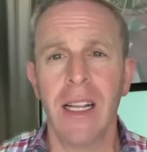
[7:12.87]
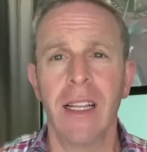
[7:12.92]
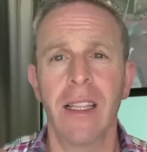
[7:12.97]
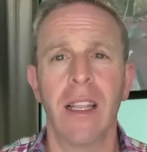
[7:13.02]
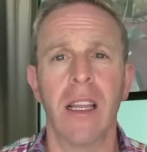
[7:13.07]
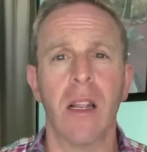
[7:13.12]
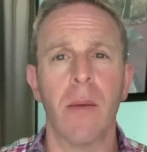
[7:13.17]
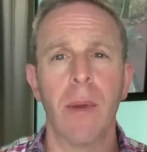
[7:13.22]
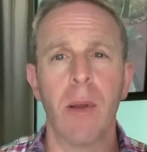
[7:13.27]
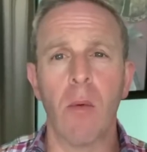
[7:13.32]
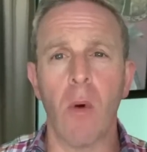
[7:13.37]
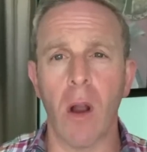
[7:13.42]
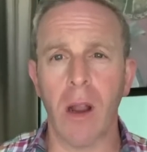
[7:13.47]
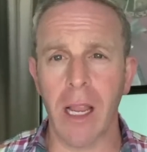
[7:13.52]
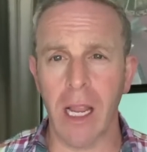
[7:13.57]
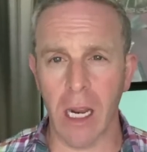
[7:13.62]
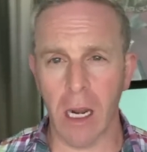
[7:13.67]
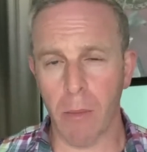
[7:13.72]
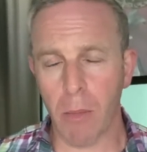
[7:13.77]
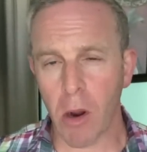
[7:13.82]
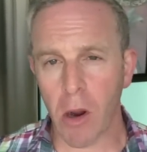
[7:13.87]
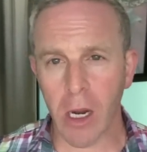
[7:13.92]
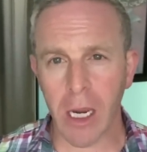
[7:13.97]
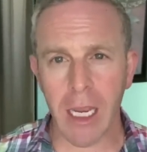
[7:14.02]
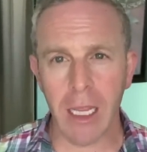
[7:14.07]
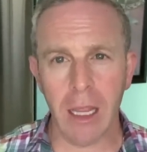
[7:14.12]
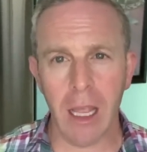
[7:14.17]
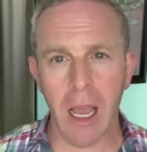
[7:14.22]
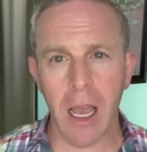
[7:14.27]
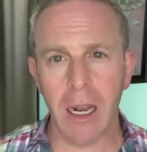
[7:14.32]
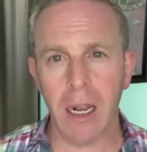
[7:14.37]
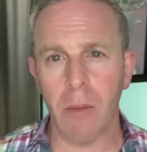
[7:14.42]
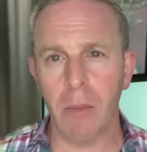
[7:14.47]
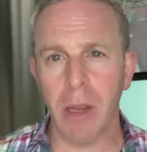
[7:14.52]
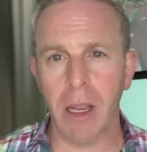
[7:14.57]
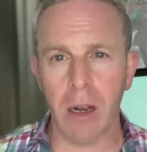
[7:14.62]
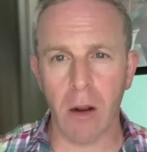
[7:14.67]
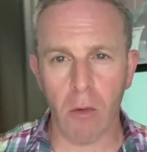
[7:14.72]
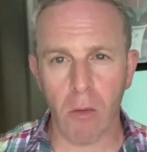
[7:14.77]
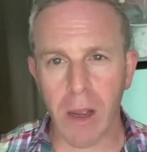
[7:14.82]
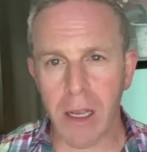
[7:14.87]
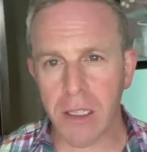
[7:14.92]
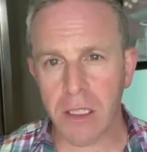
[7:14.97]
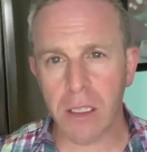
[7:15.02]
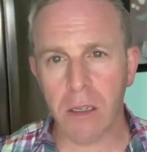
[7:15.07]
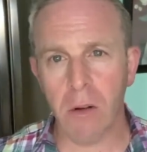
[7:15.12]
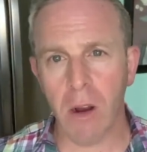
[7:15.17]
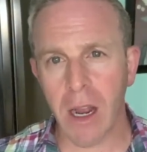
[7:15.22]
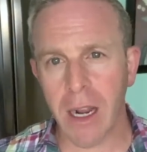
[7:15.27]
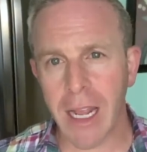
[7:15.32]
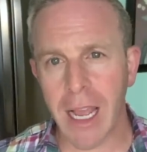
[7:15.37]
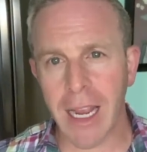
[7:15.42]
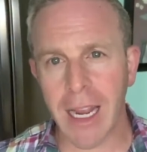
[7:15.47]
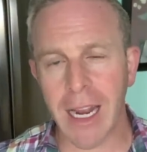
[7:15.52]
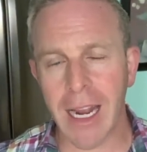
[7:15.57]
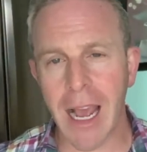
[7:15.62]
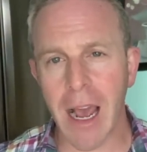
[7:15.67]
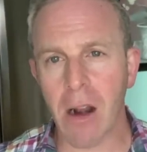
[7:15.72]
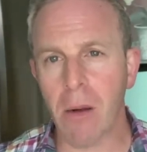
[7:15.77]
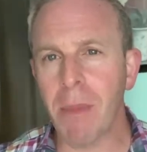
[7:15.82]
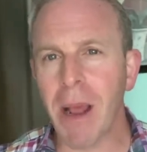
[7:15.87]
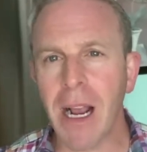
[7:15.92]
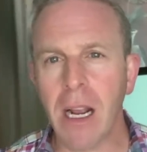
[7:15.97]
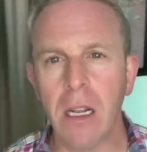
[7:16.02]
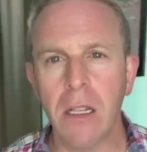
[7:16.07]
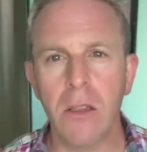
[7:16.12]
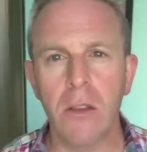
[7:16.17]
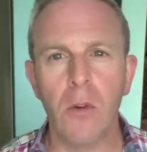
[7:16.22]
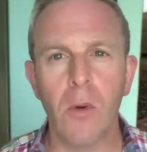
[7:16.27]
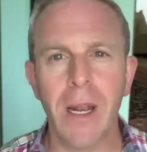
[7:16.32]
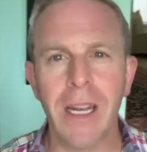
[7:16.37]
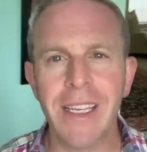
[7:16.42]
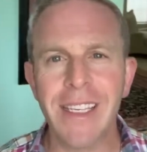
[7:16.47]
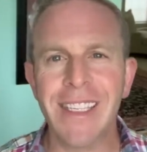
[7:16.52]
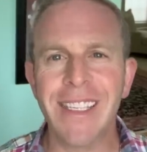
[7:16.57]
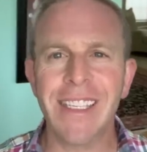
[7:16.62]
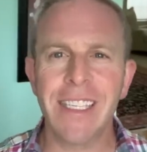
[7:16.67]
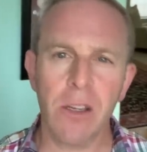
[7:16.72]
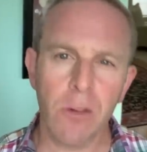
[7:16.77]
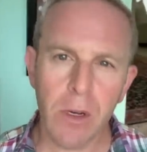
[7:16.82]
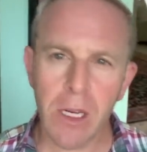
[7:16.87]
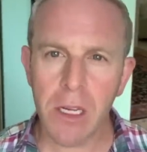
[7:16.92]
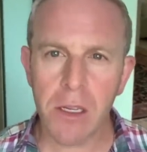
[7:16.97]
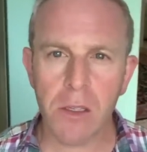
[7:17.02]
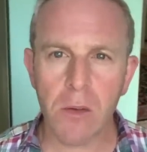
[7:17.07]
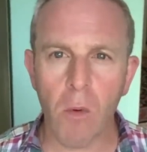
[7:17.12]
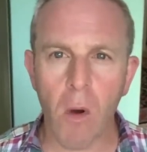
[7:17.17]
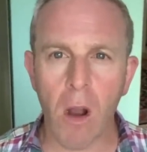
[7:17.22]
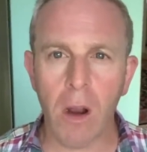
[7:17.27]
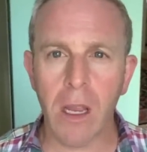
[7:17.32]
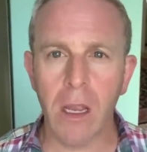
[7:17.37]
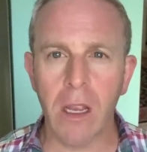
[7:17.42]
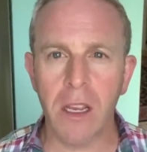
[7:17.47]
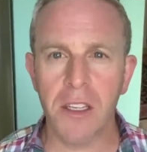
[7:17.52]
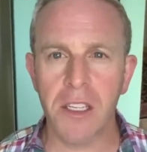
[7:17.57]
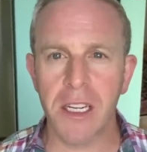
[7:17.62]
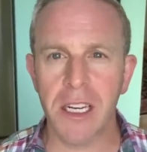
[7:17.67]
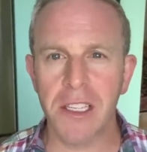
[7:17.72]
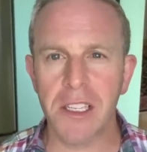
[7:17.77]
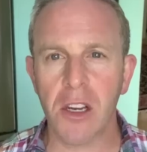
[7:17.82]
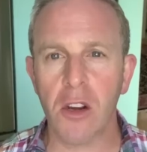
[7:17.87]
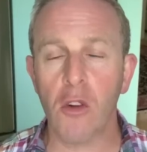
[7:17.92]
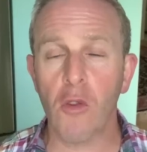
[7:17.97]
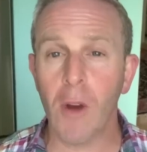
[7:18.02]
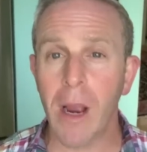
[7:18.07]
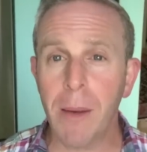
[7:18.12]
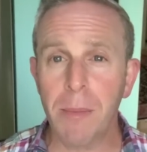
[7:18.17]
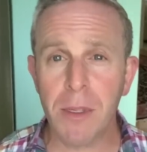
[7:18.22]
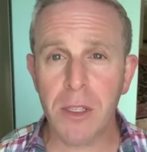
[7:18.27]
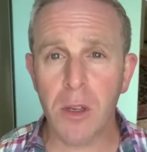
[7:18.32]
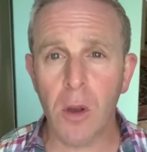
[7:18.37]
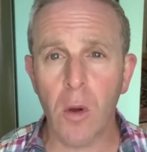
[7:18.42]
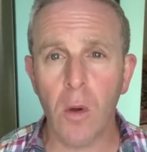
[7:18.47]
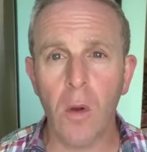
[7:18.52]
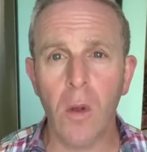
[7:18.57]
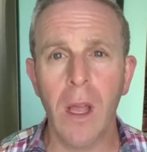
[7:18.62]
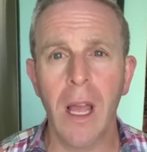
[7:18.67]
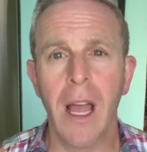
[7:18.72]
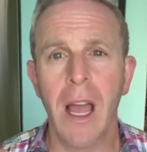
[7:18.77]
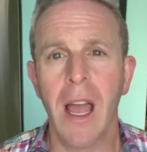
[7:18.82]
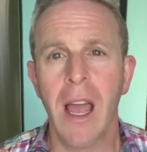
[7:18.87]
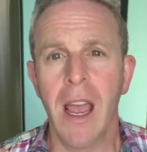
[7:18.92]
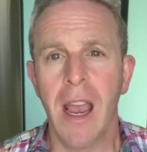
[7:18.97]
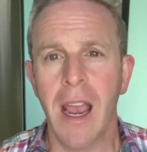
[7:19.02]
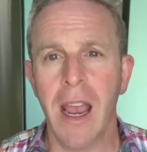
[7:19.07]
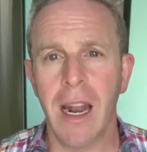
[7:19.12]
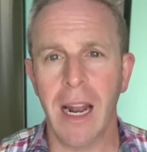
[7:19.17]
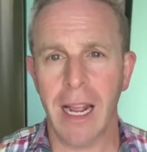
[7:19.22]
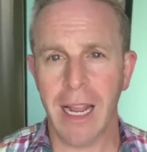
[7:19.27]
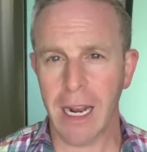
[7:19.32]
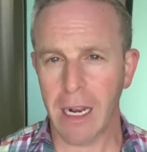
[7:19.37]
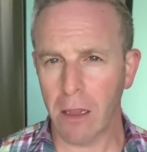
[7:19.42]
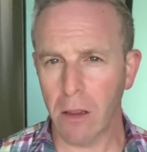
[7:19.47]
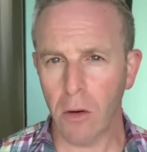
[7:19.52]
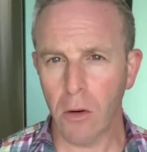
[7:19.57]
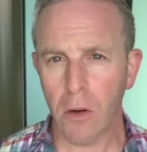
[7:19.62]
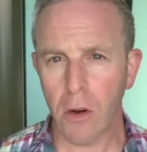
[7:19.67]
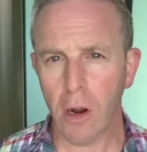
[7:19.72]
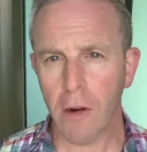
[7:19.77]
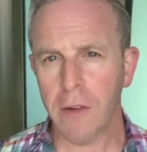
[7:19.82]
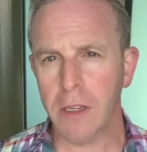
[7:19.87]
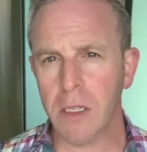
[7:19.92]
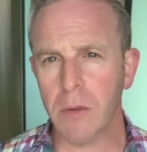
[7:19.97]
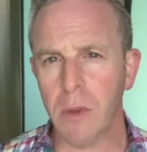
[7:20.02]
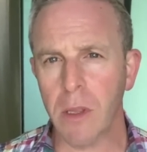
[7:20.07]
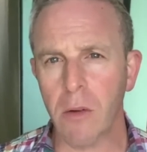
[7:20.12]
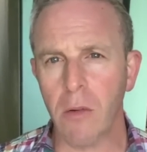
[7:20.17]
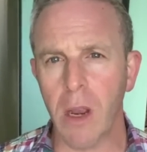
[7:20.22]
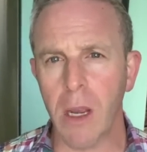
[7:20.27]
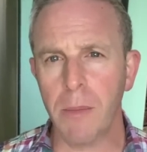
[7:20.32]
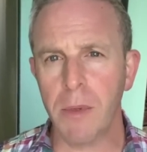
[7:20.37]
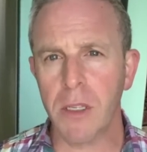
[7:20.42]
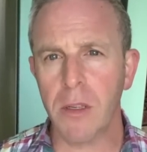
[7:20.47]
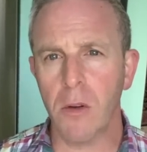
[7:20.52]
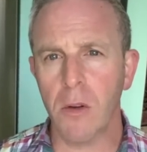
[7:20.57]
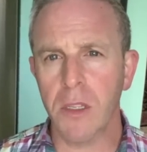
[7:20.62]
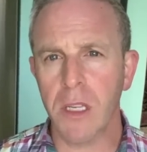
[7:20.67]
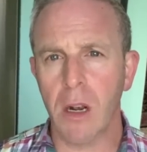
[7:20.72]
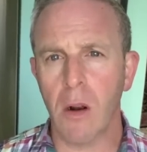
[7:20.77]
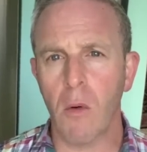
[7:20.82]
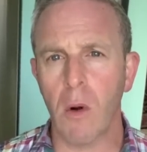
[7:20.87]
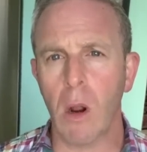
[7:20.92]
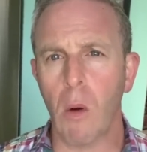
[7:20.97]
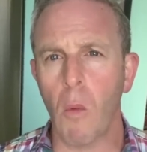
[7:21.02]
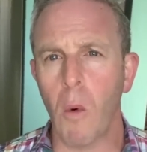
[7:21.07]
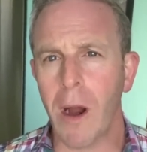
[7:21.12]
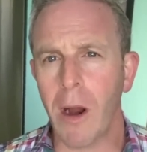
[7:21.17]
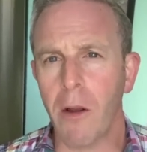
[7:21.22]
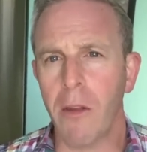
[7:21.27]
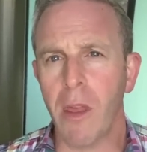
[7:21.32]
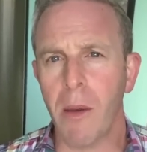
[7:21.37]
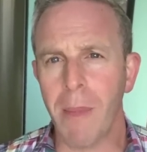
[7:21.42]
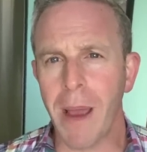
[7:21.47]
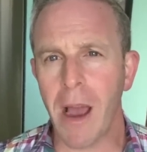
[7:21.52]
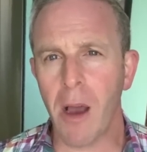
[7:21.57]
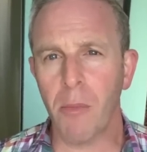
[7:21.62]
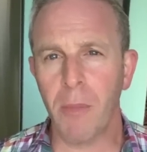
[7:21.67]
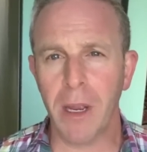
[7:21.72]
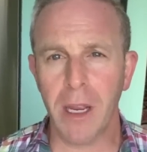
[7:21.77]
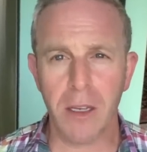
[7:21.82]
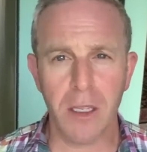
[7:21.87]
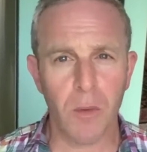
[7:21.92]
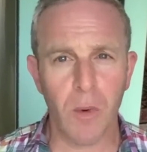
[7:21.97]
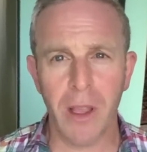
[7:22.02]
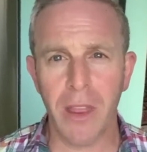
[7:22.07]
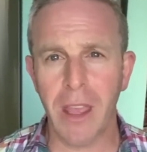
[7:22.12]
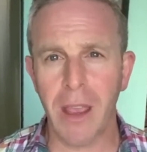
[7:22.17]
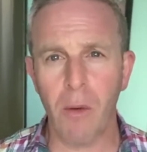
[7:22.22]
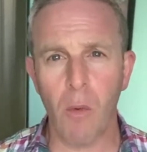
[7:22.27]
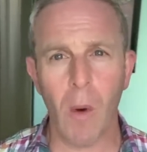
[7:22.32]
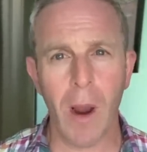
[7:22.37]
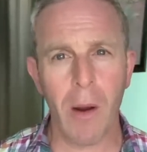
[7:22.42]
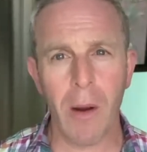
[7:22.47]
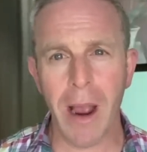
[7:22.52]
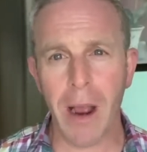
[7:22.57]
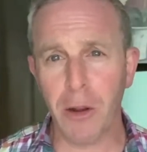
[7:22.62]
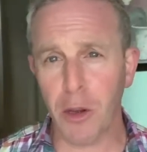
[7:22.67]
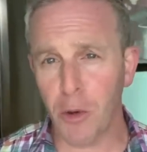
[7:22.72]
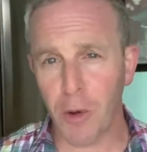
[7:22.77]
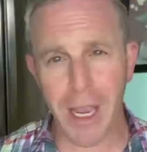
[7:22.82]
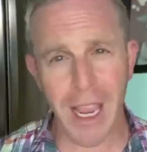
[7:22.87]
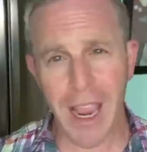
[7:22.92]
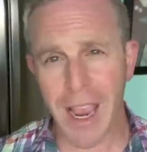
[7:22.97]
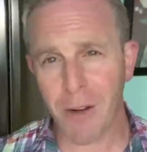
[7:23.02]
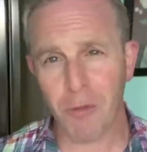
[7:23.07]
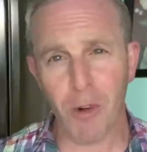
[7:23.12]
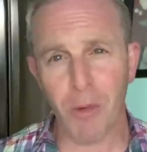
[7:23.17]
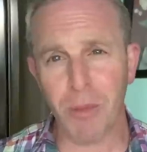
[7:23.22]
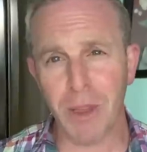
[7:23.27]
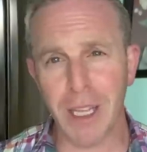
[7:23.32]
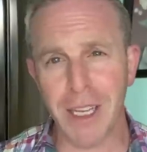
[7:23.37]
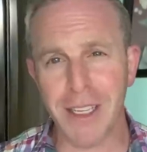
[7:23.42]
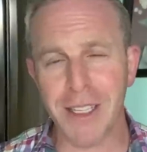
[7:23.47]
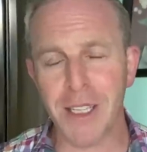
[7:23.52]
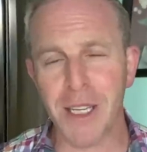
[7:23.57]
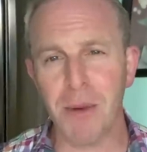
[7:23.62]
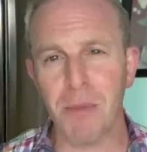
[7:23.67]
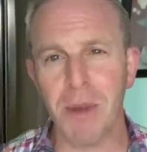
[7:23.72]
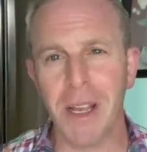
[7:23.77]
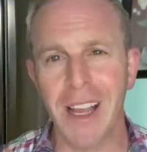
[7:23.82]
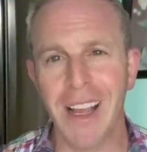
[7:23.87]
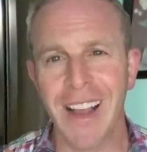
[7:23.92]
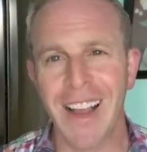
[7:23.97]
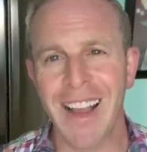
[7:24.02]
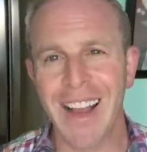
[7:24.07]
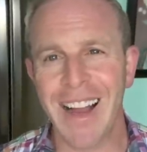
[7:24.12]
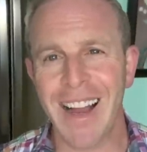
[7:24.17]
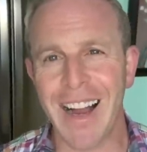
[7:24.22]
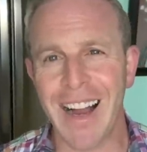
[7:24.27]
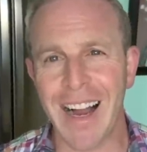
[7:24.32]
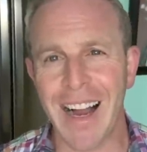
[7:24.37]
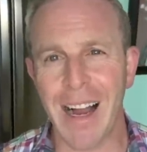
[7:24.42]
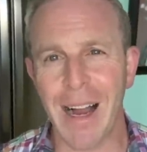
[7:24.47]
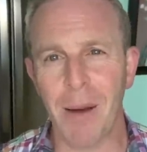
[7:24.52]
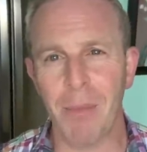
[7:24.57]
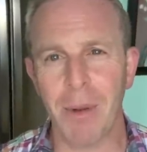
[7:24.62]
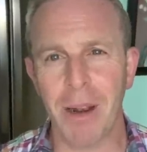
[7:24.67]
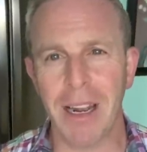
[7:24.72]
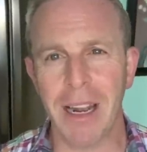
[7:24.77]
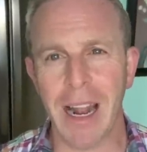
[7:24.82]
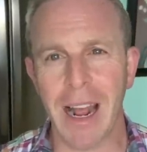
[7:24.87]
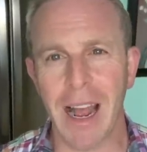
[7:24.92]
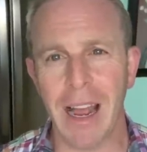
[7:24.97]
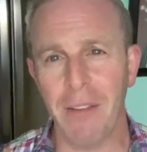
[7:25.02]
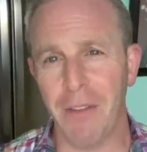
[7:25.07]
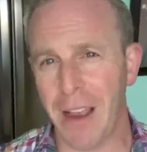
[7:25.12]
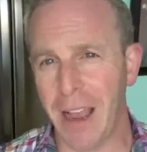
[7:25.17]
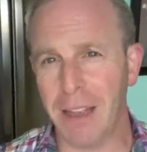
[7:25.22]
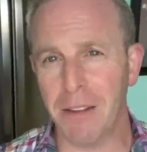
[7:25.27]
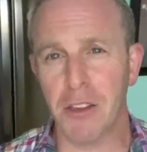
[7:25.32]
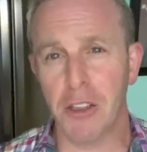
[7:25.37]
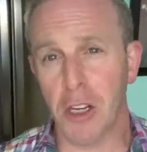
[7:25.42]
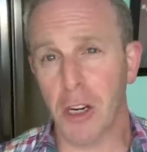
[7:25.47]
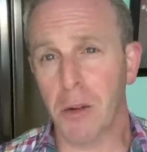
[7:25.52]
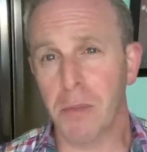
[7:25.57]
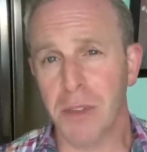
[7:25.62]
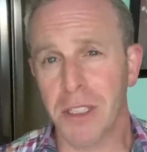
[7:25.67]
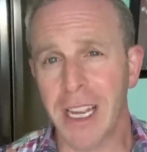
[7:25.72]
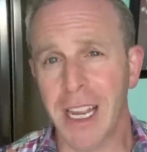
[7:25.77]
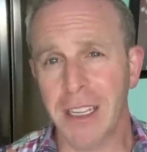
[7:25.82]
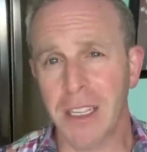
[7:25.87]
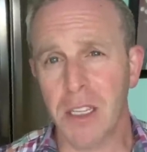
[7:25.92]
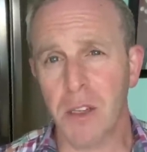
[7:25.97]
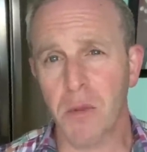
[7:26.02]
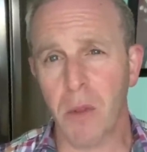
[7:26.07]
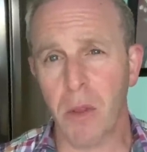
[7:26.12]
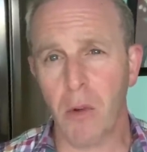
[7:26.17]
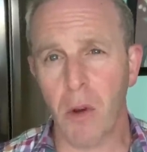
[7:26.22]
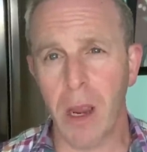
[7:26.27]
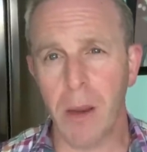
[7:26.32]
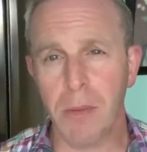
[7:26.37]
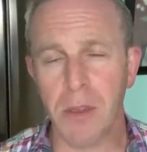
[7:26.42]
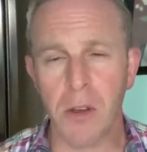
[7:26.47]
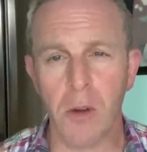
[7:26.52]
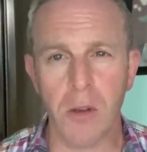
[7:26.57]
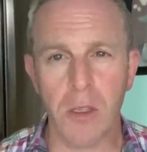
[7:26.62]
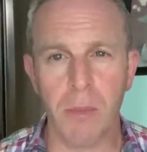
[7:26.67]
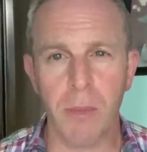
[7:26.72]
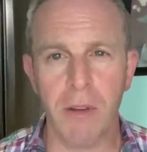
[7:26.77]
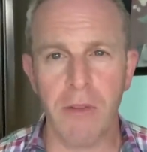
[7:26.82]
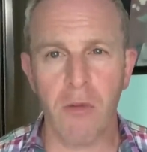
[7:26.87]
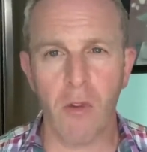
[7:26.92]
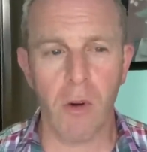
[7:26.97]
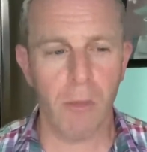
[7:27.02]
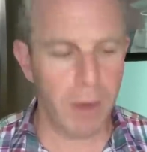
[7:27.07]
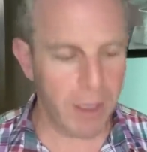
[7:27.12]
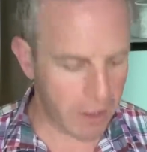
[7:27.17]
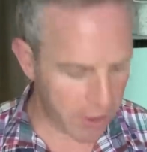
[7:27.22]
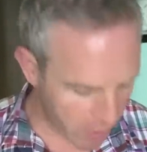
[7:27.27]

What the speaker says: Then I'll be walking in a parking lot. I'll be in a restaurant hanging out. I'm not going to do any serious walking because it is a crepe sole. And I get a little nervous with crepe soles. I don't want to wear them out because when they wear out, you can't replace them. And I've had circumstances with crepe soles before, but